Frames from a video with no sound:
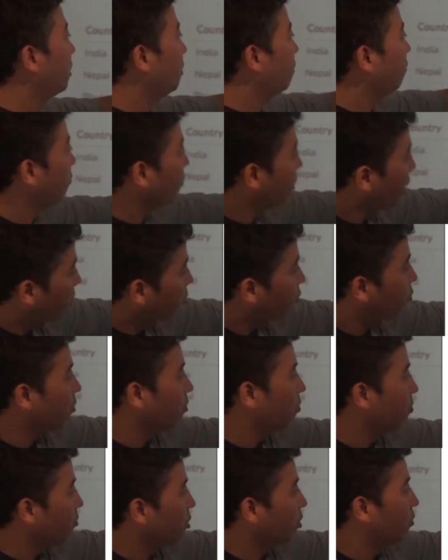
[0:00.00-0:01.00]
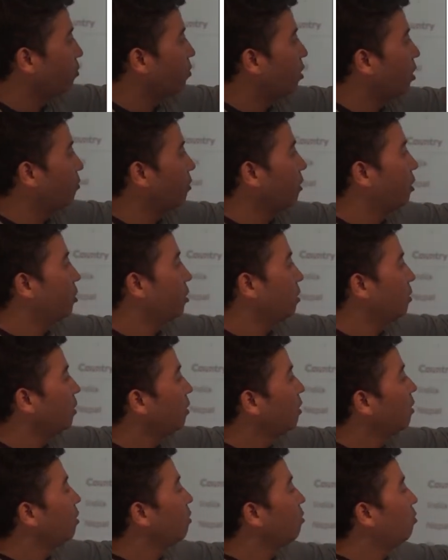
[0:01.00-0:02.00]
like actual population
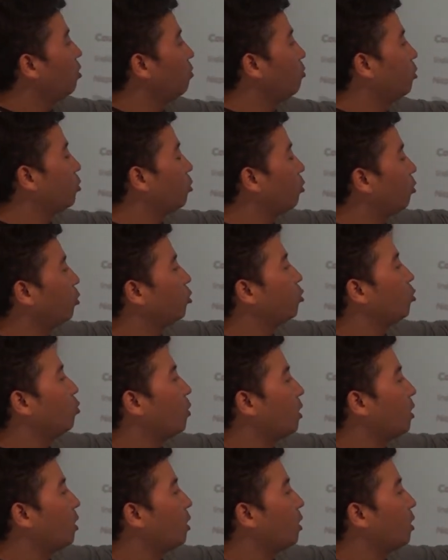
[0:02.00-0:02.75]
almost close to